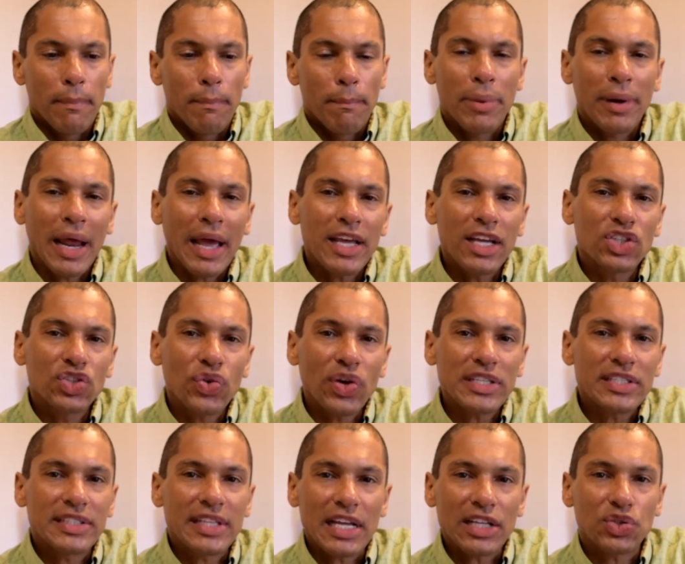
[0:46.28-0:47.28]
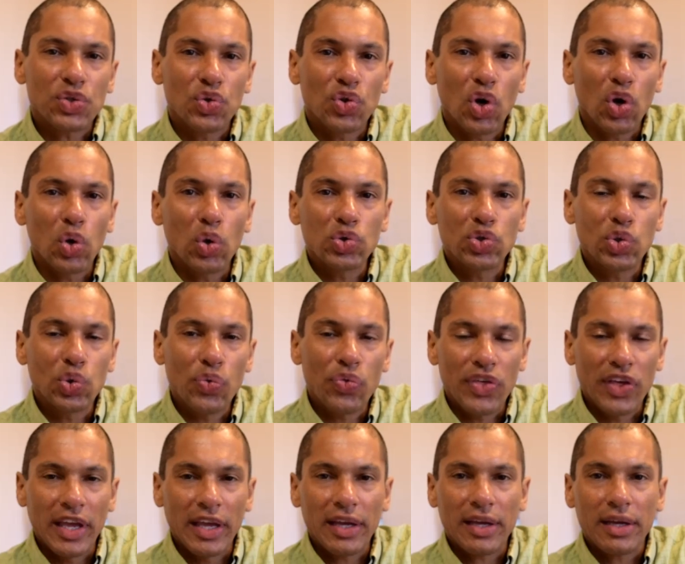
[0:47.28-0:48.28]
But I address that to those who
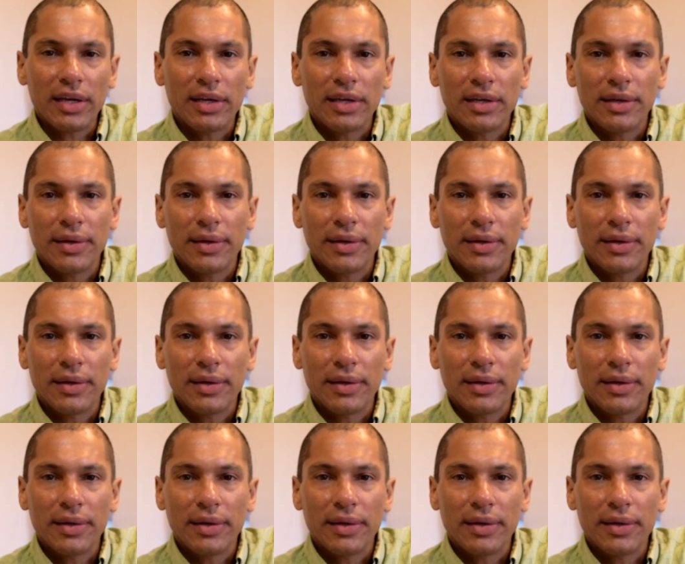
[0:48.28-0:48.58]
think,